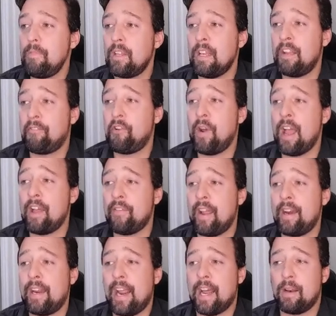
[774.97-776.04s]
If you have
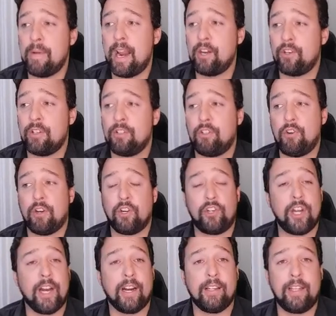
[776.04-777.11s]
any animations, you can
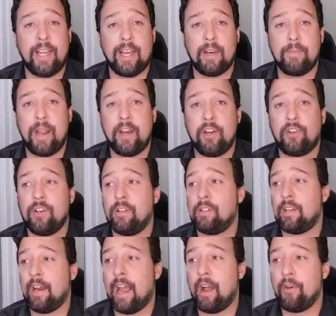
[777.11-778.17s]
check on the
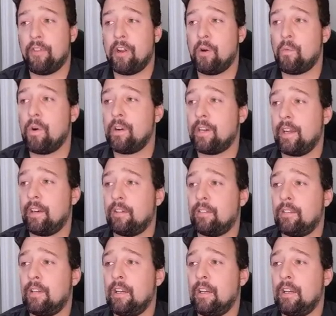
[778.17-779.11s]
animations and how they're working.